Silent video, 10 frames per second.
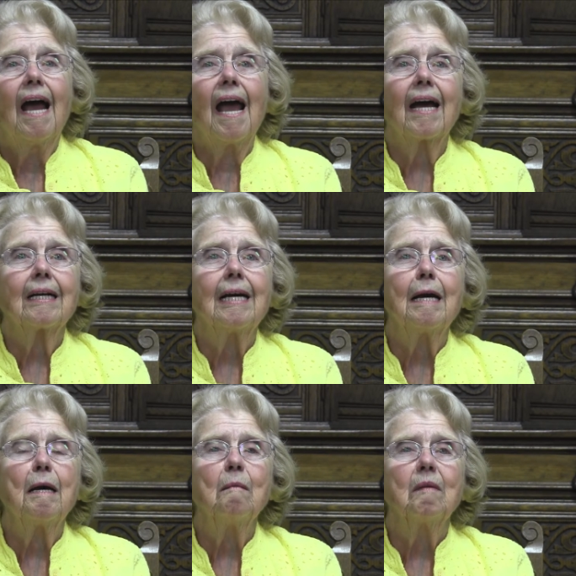Auntie
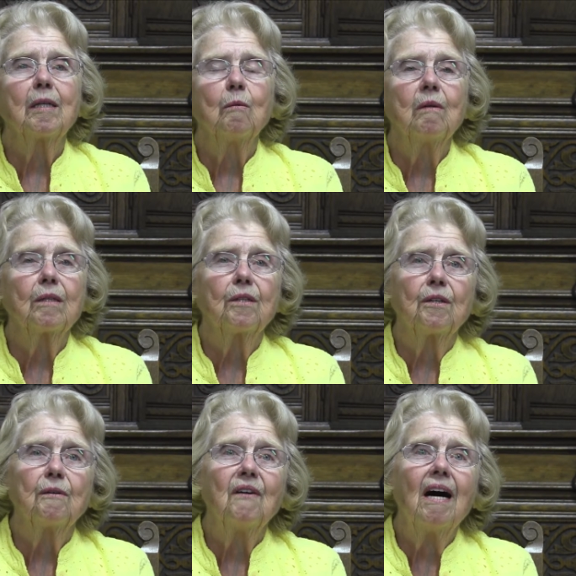Em in The
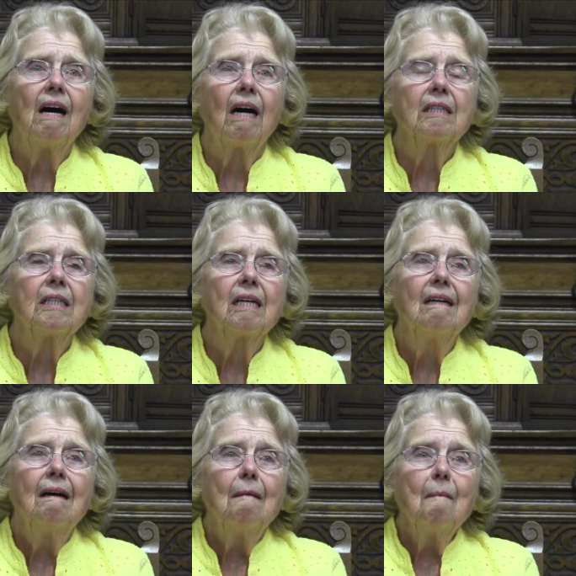Wizard of Oz.
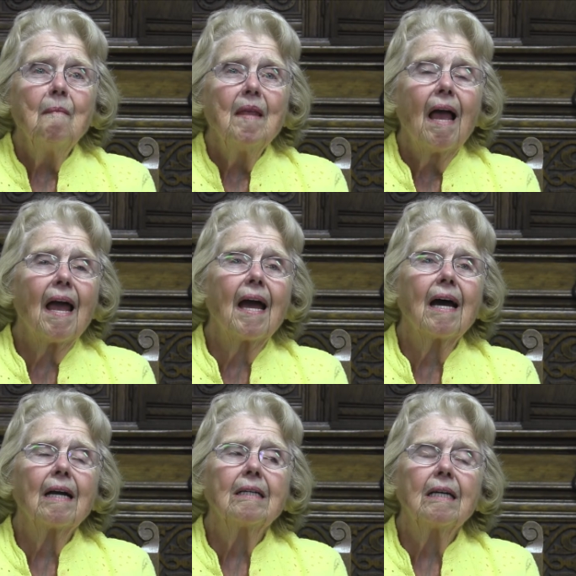
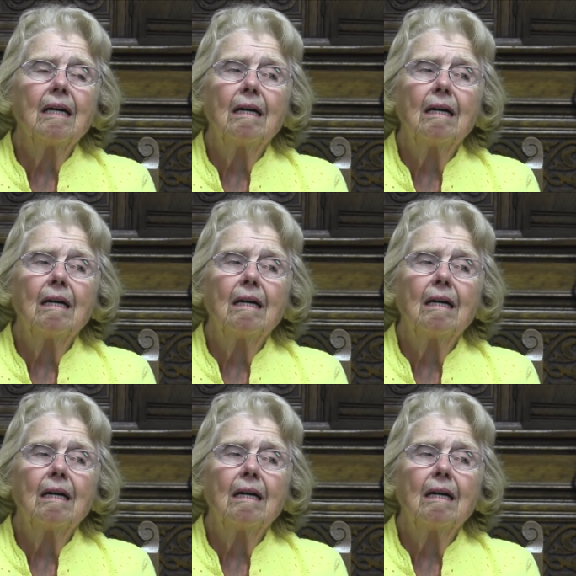And